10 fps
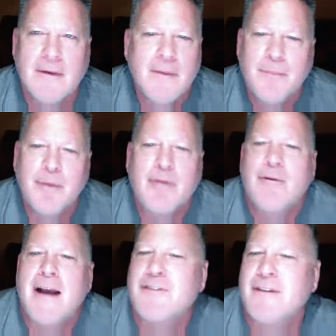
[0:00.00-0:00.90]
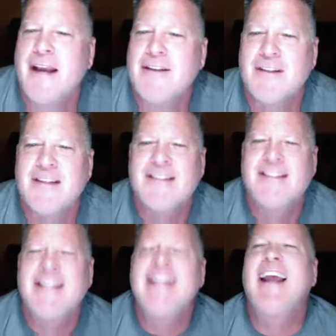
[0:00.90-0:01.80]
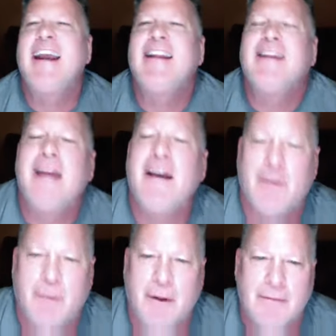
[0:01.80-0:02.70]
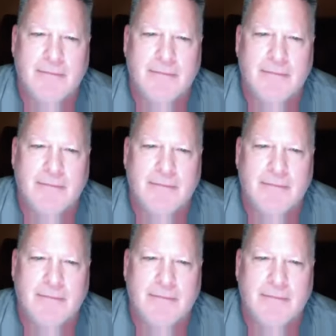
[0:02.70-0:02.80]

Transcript: Procrastination is delaying the inevitable.